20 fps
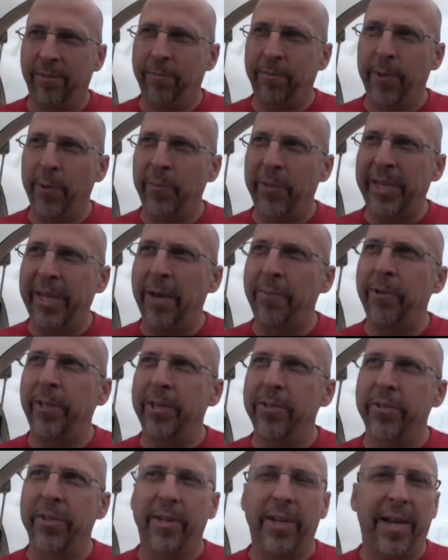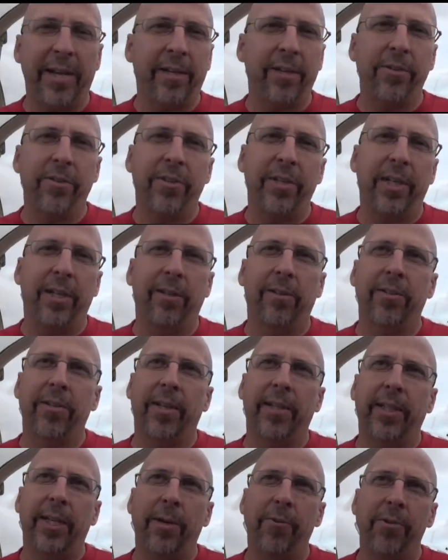from the evidence that I could see, it
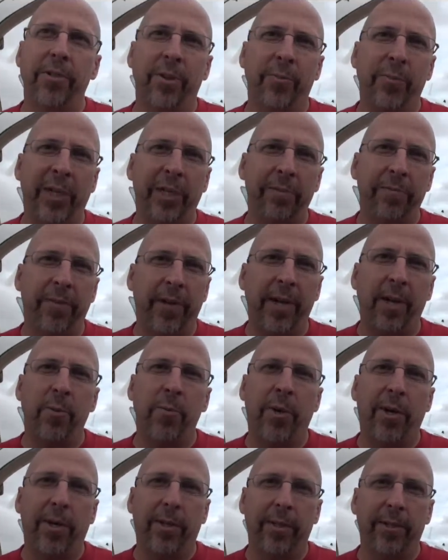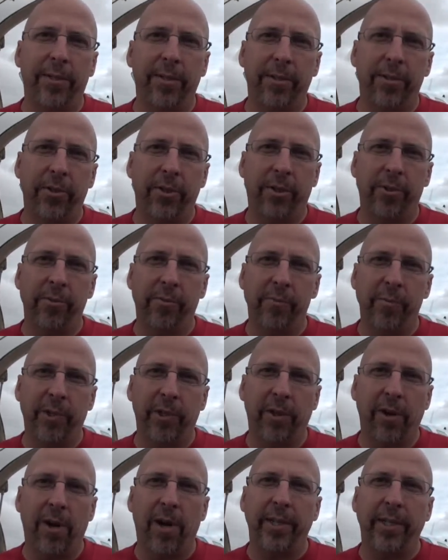looks like there was a big fireball that the children
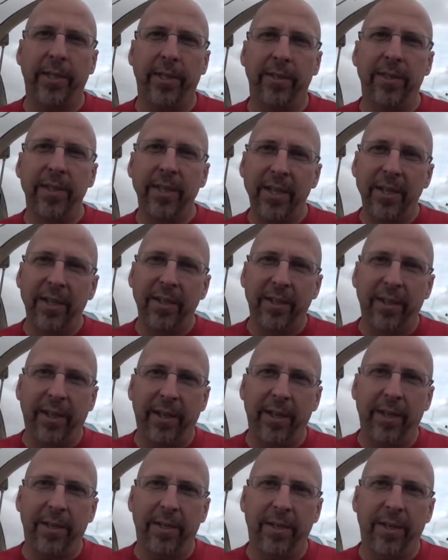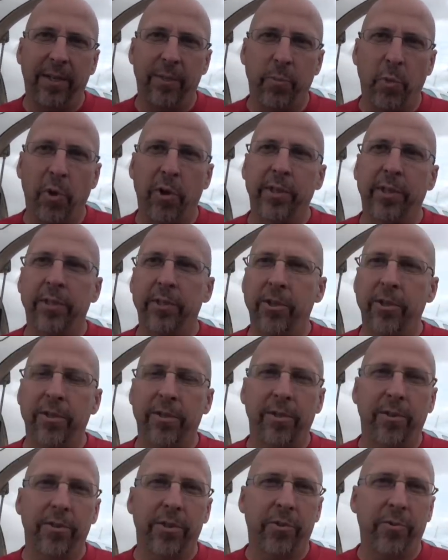were caught in. And uh, more than
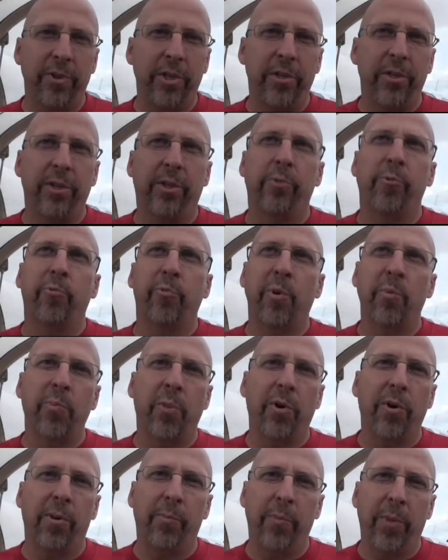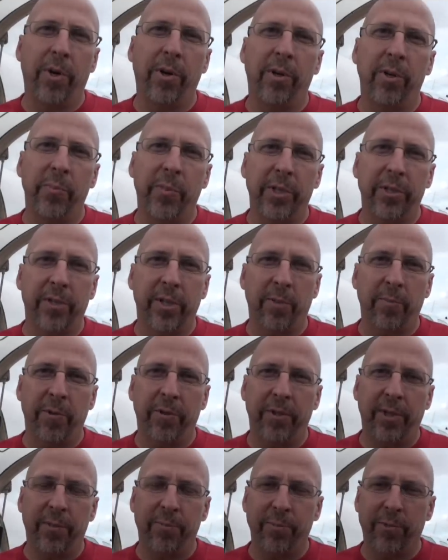just those three children were burned, but some
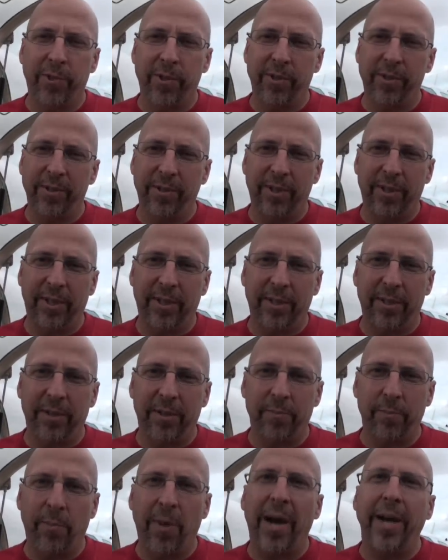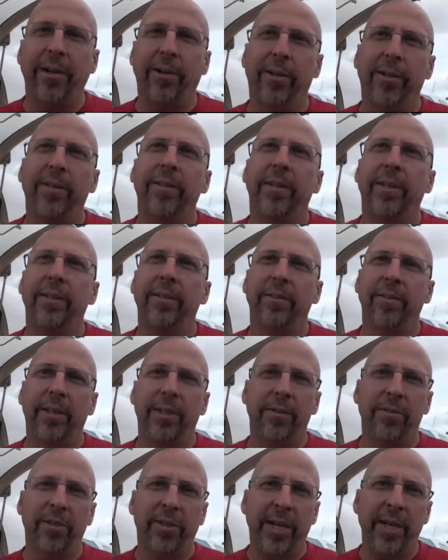of them were uh, minor and,
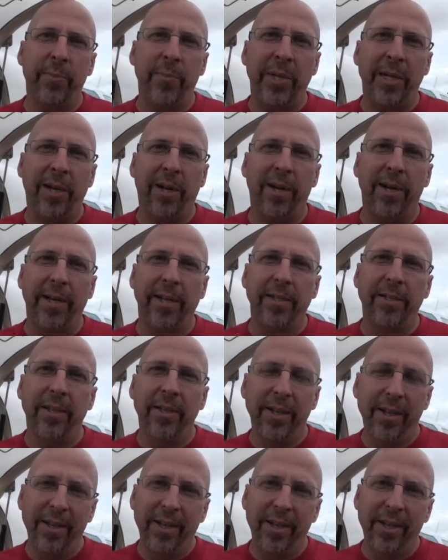and, stayed behind.